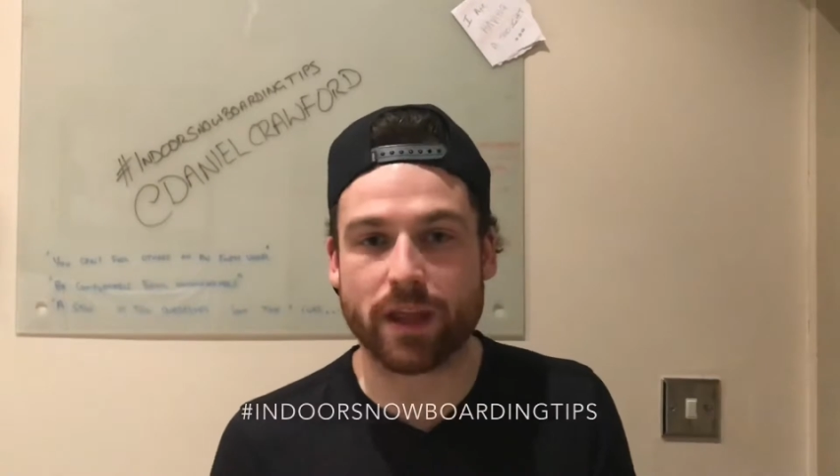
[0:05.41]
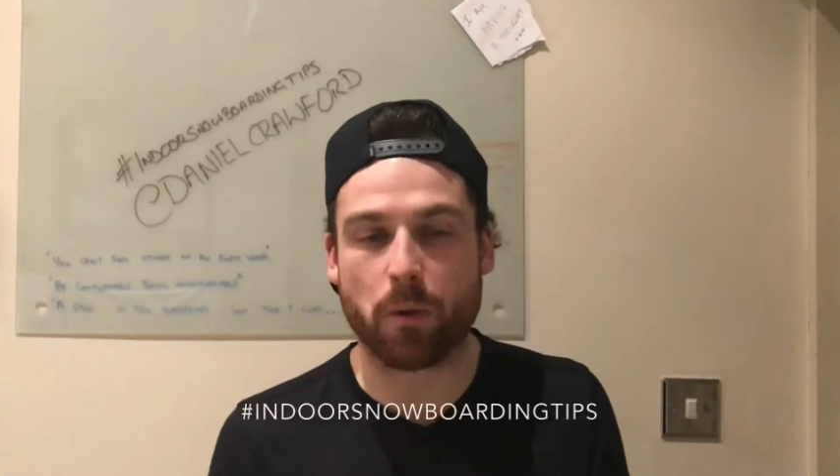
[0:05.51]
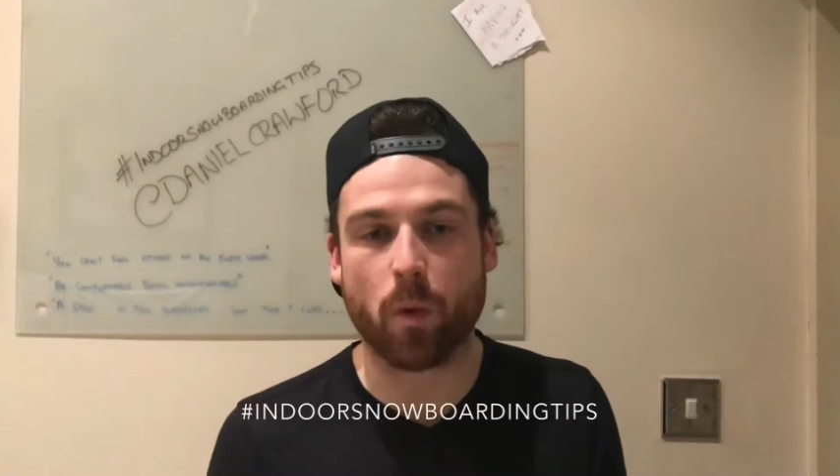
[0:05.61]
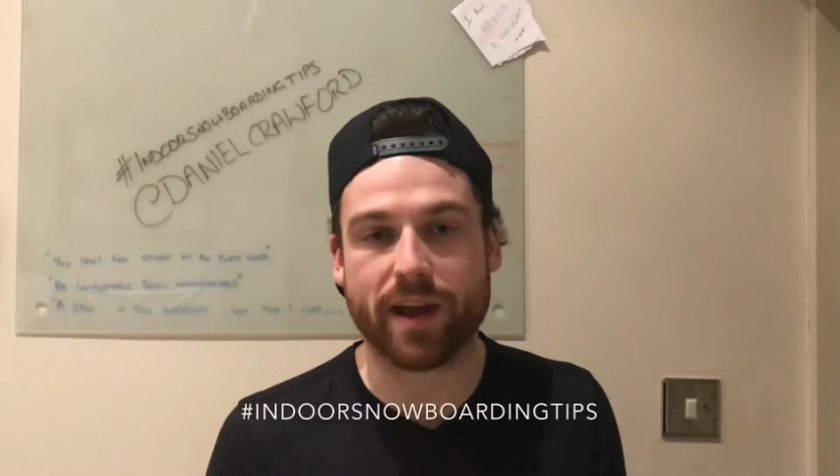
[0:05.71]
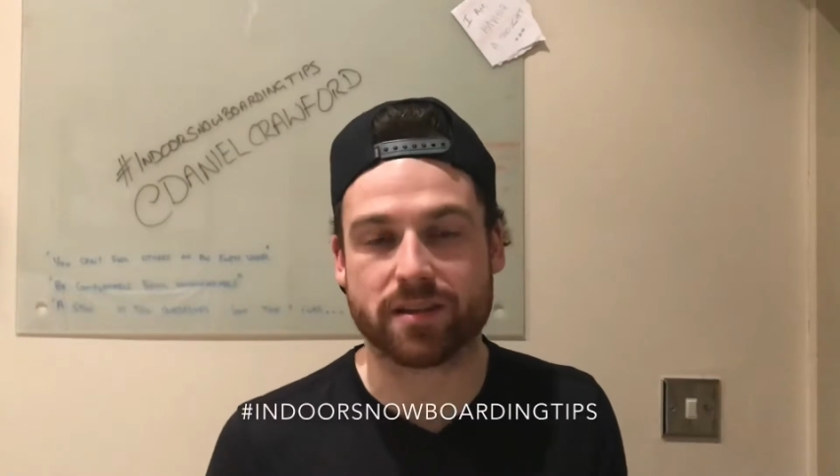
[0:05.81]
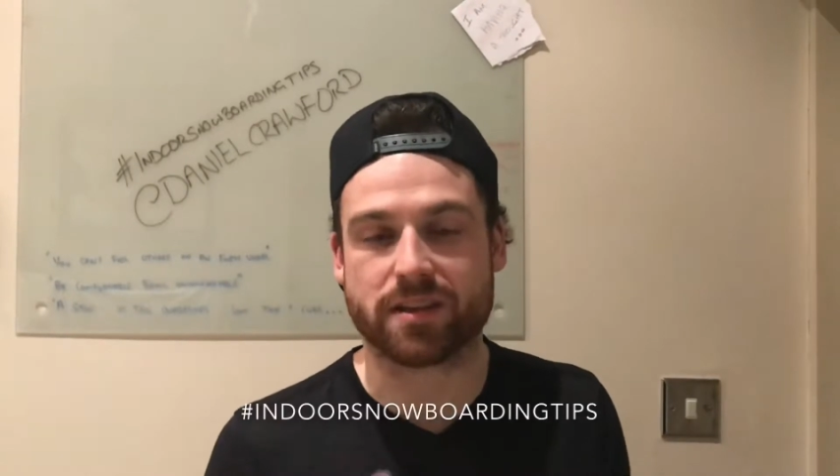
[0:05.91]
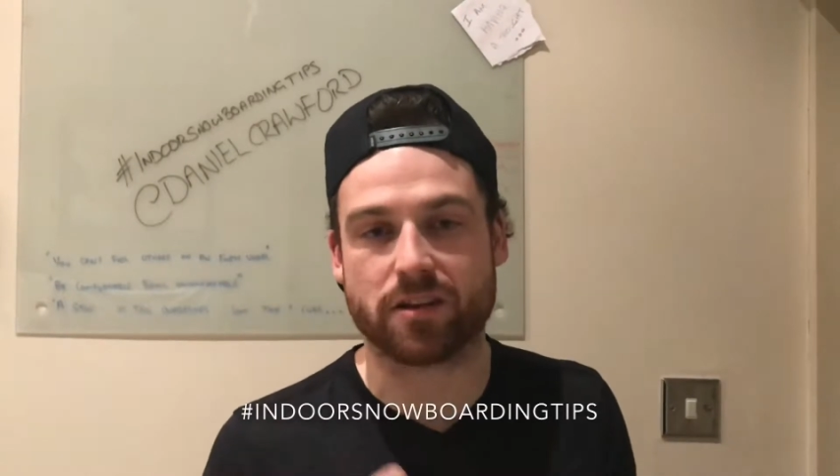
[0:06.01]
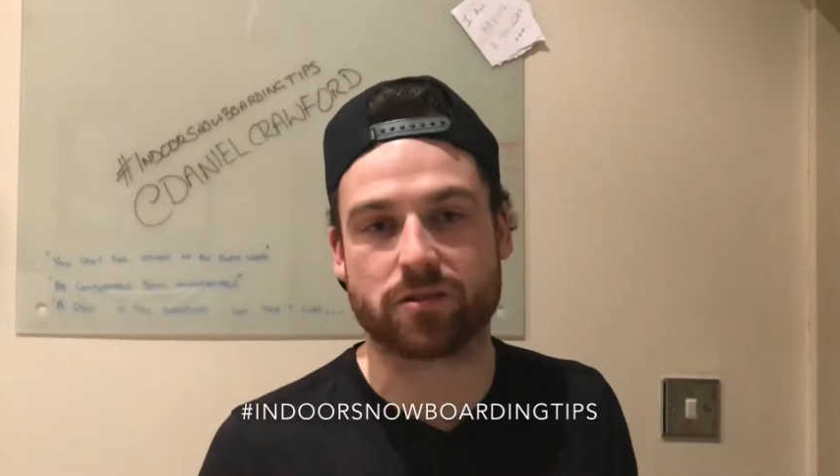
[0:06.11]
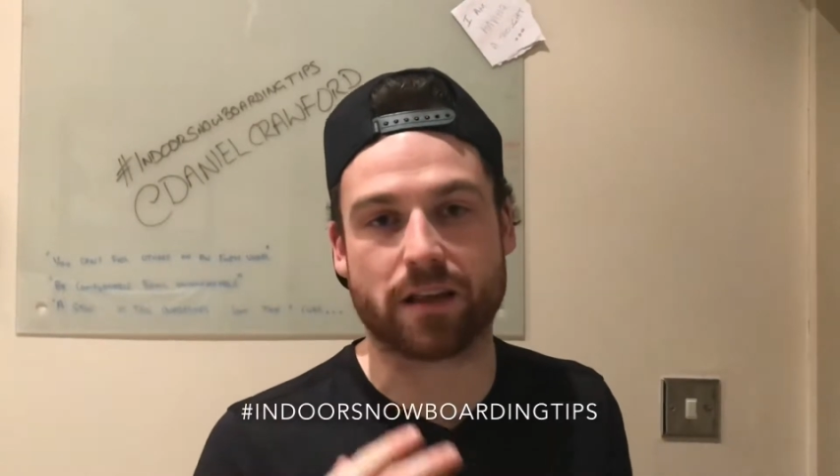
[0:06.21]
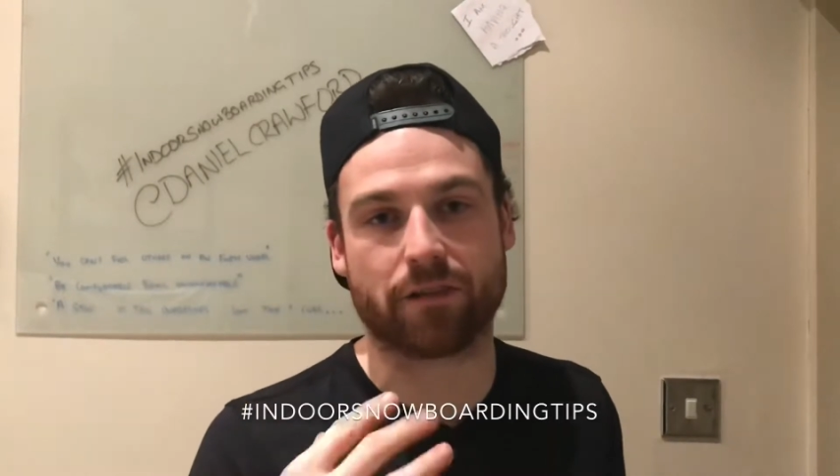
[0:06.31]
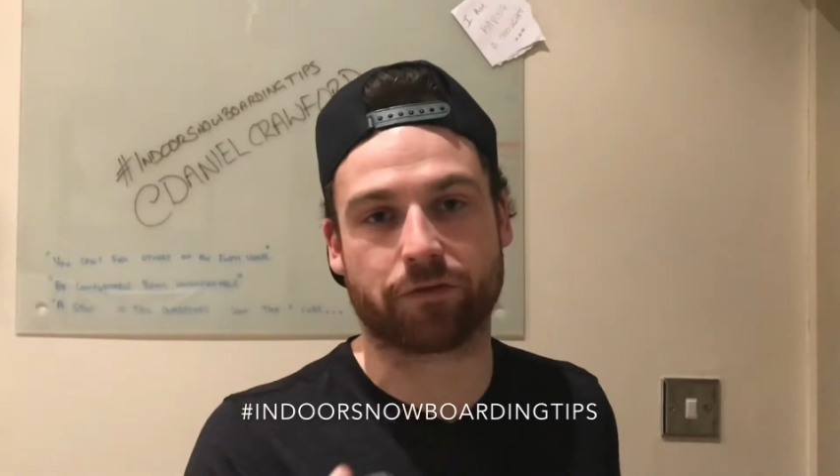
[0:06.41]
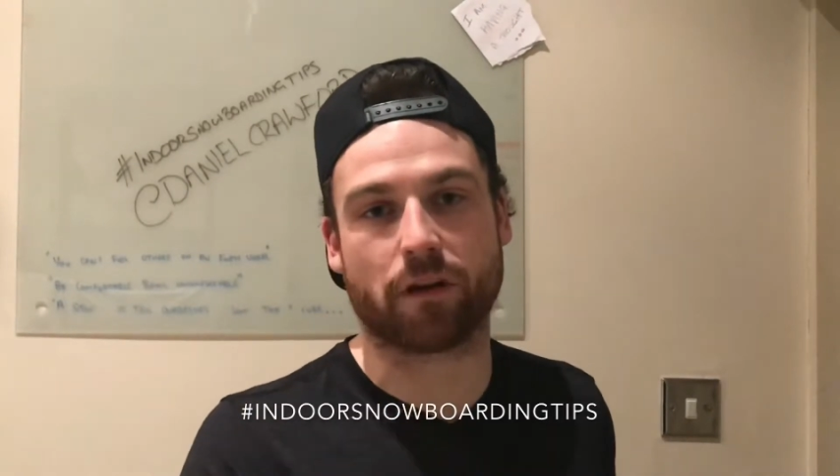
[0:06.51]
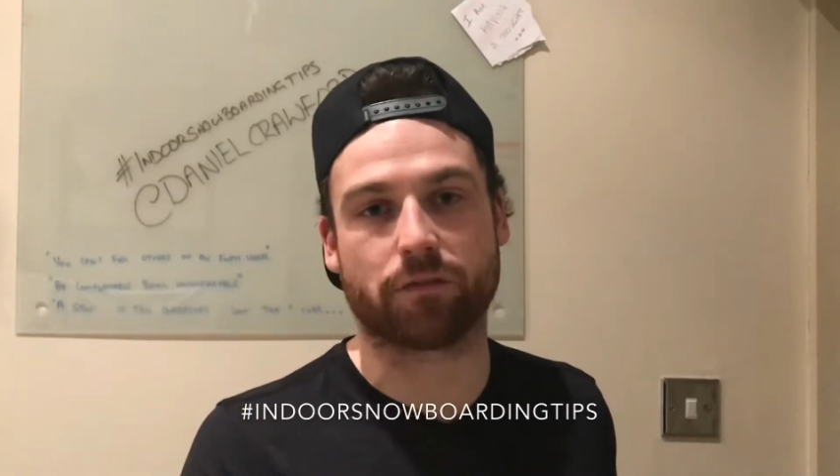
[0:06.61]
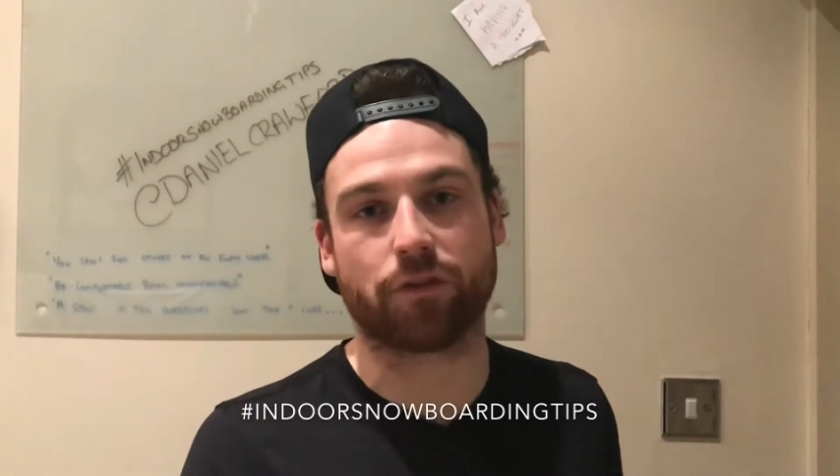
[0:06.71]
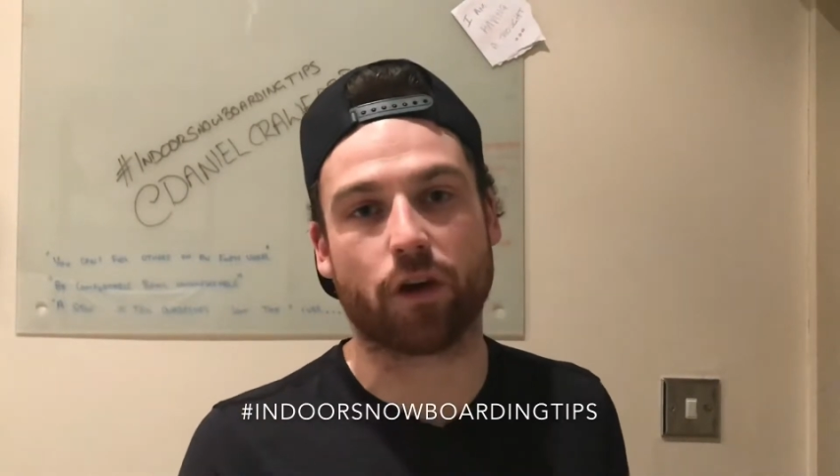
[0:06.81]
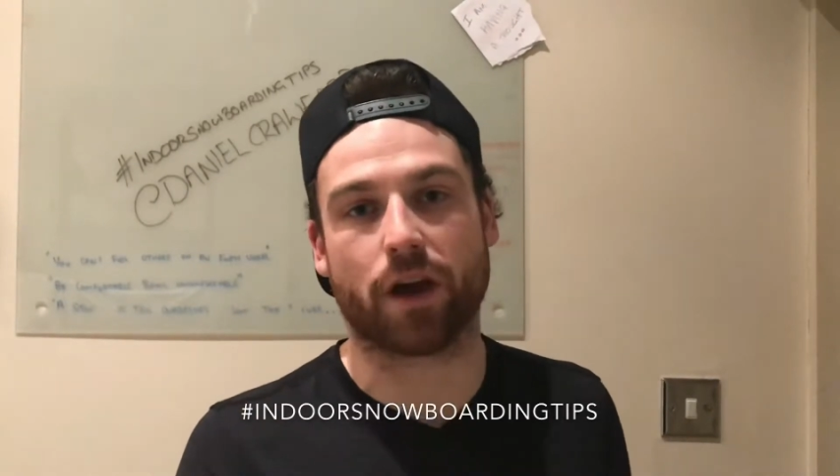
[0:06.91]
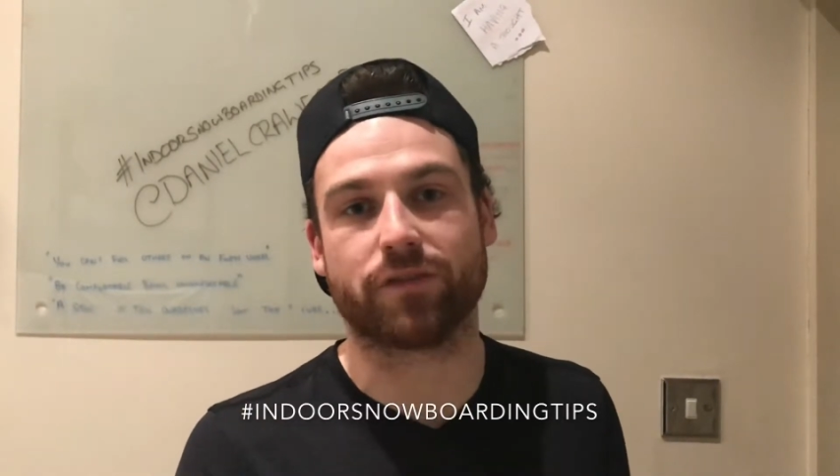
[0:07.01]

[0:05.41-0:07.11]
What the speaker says: that weight stays on that front foot.